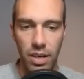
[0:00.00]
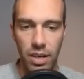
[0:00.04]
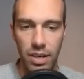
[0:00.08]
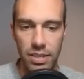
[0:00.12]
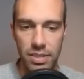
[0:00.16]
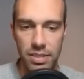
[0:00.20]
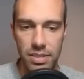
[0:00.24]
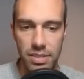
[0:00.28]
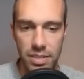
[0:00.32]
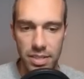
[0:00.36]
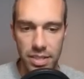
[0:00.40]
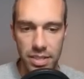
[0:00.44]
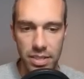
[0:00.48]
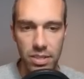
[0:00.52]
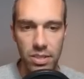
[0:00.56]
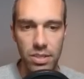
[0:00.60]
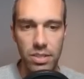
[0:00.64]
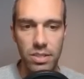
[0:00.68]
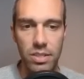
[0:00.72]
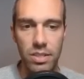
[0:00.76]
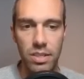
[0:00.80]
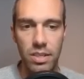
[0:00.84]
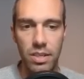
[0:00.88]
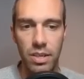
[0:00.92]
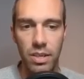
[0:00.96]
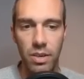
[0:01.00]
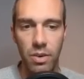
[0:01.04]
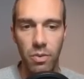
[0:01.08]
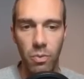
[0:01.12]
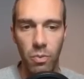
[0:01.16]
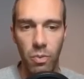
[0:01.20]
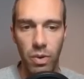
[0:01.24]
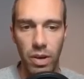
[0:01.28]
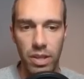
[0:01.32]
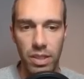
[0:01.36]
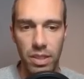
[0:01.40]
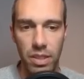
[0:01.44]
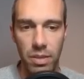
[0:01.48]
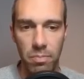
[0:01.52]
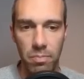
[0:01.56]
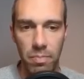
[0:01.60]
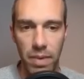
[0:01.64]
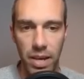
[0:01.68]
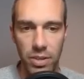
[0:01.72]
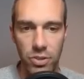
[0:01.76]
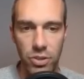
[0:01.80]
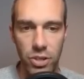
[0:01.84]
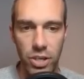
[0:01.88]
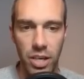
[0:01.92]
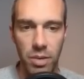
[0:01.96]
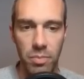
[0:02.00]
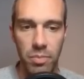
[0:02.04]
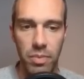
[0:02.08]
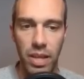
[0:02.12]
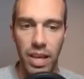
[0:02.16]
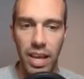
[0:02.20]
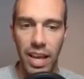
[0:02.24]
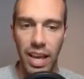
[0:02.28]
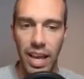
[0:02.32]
steals with Metacham,